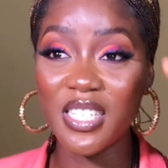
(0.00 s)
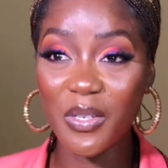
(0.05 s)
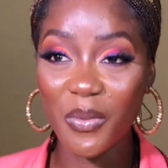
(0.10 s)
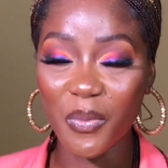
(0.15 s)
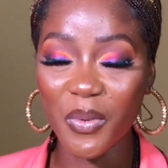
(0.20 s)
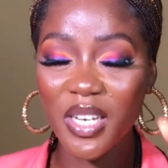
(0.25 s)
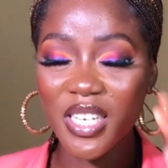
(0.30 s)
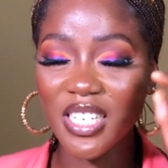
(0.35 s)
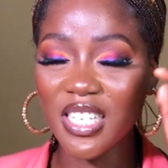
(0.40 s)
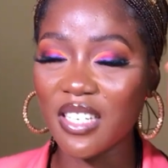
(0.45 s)
the
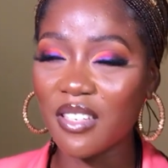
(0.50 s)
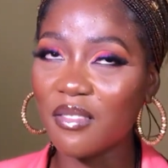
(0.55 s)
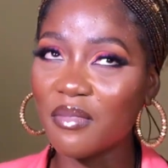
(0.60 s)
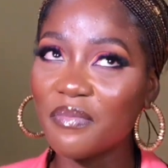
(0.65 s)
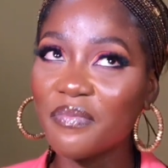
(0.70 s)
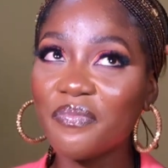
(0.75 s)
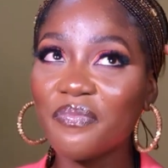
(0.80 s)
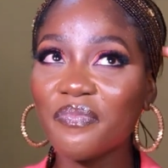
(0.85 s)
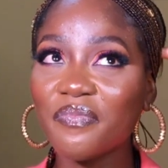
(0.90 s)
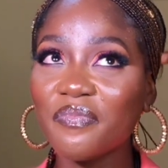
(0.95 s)
wedding,
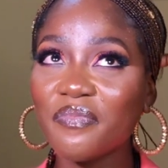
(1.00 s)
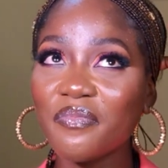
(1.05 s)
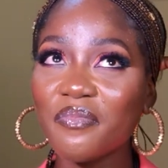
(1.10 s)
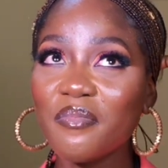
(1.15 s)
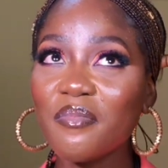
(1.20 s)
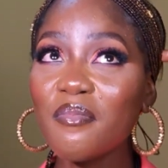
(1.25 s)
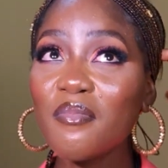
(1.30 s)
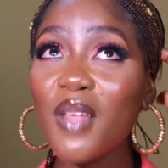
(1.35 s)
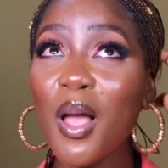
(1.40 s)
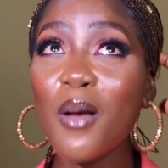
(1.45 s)

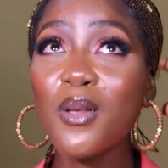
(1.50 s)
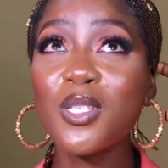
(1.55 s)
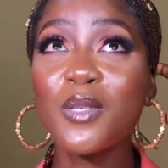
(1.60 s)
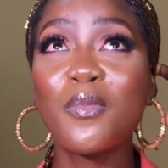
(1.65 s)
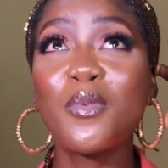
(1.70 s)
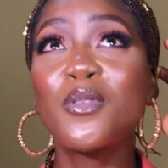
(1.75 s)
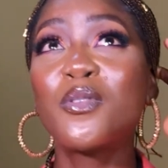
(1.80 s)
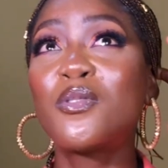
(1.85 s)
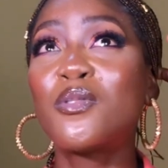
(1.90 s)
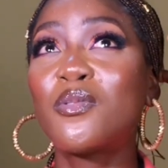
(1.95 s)
I was
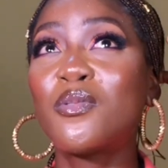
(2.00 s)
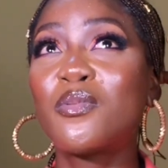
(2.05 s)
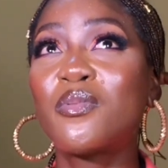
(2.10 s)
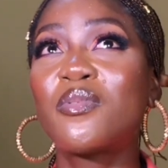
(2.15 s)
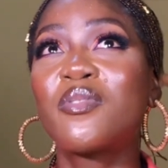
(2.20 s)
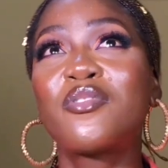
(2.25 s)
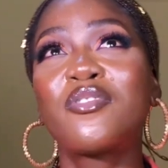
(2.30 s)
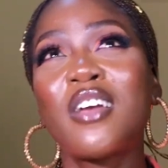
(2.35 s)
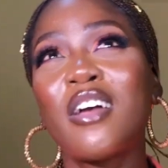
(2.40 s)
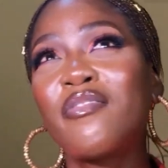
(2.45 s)
supposed
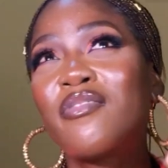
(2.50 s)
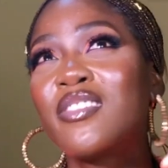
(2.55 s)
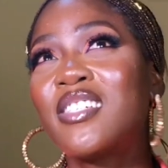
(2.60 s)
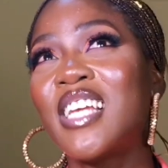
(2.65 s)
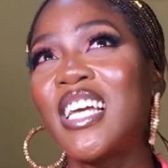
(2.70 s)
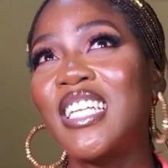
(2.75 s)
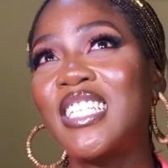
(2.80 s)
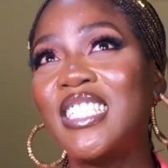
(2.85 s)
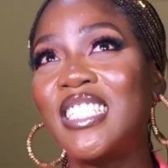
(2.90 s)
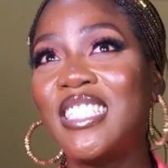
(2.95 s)
to travel
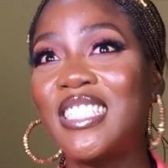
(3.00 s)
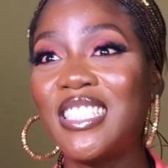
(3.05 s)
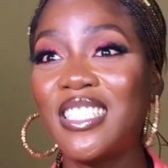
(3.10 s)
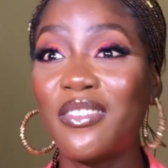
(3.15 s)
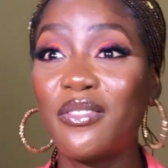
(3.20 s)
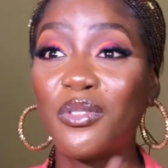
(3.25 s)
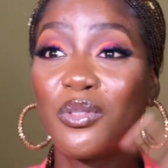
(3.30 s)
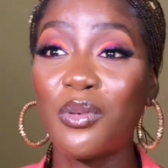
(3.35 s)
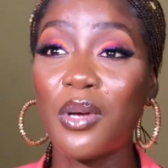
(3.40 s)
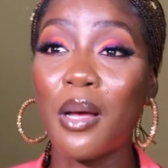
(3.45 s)
that day
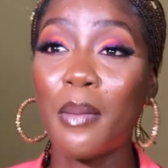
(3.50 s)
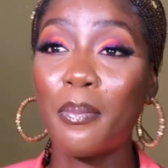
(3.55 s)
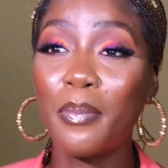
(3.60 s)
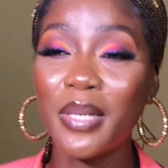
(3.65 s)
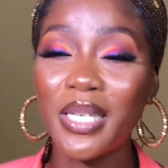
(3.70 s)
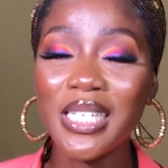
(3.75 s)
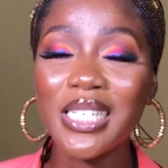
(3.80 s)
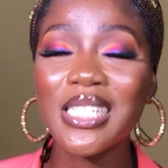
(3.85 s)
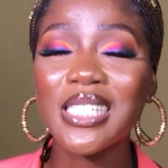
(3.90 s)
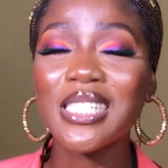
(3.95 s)
safe to her
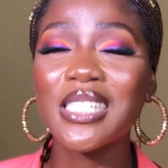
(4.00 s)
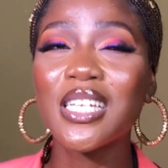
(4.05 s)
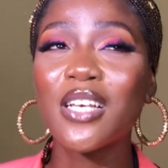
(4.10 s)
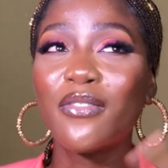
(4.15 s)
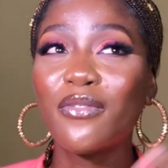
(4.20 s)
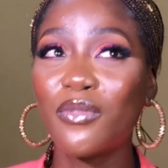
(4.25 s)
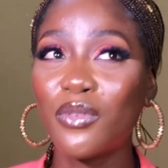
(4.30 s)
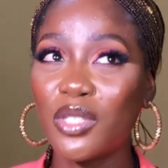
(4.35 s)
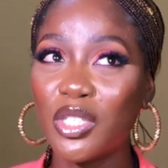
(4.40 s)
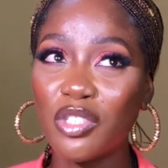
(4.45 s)
place
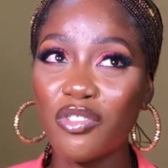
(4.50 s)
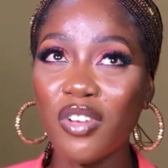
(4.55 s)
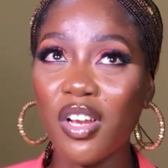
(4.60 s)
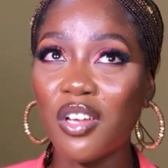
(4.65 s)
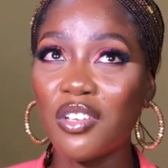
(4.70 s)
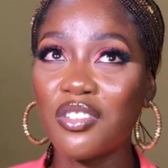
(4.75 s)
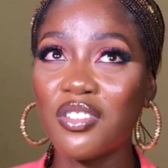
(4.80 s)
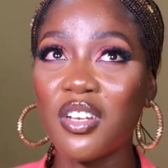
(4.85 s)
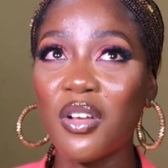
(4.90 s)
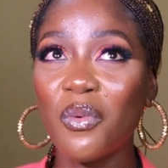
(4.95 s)
for the
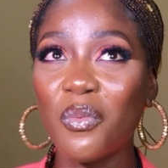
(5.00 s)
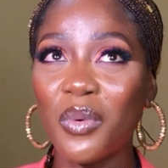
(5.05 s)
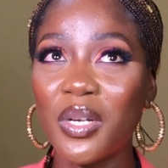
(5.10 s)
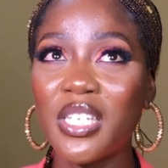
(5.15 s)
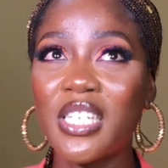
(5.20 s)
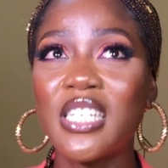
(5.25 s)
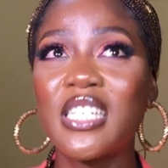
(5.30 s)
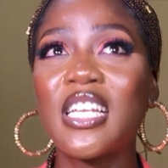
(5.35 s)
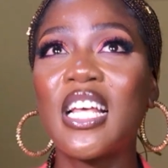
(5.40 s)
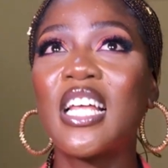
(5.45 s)
traditional
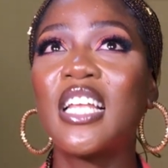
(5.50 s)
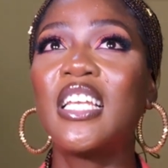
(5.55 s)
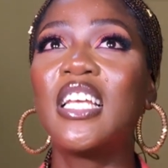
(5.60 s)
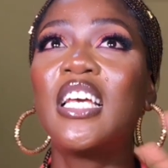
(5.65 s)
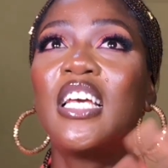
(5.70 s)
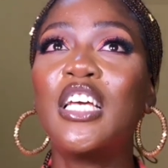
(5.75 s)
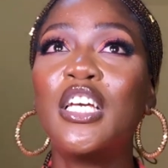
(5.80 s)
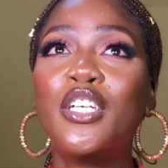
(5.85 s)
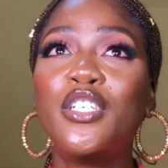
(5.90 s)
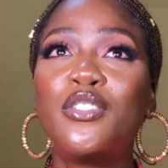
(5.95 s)
wedding
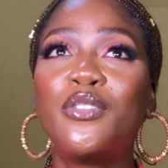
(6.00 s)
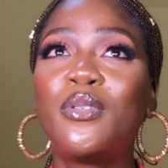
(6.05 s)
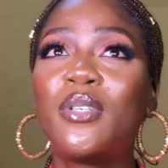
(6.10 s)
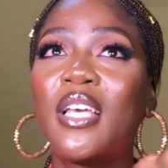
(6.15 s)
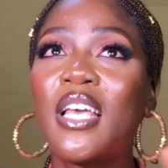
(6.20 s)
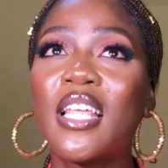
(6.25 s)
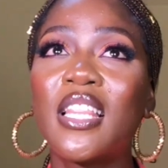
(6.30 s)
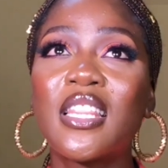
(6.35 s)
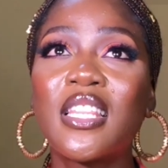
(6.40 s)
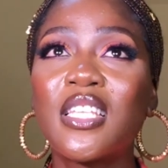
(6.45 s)
and
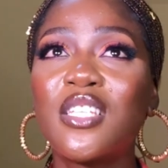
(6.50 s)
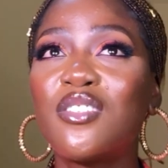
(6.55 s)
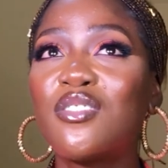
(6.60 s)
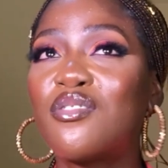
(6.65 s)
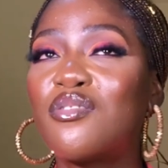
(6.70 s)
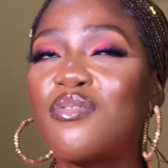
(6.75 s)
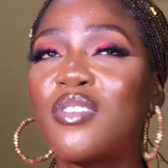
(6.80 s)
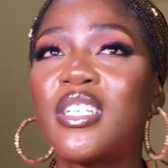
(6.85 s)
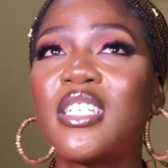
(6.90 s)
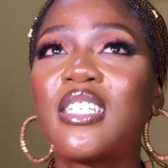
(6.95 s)
get
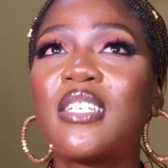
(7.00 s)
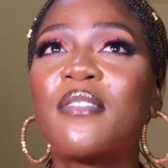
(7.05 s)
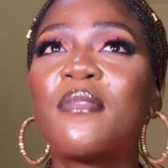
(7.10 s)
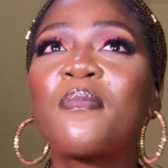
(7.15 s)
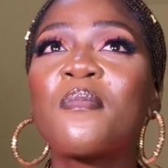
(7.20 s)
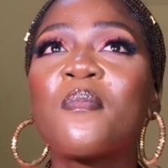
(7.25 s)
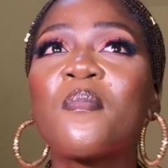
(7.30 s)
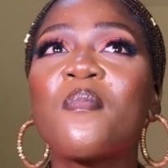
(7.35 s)
things ready.